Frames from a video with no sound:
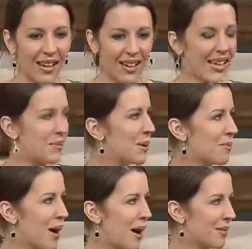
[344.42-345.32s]
gave me a
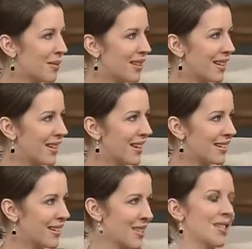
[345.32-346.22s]
Bible, and I
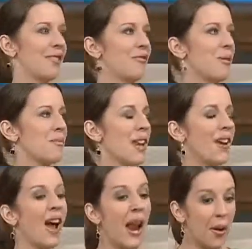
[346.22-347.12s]
just from
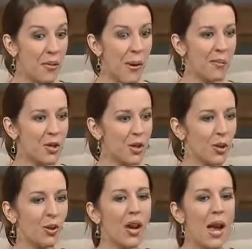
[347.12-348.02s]
there. And I remember
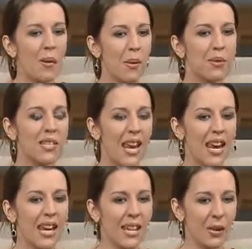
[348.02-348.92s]

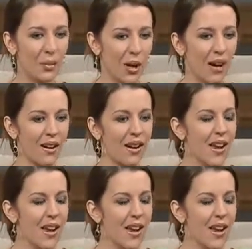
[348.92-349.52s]
saying in the prayer,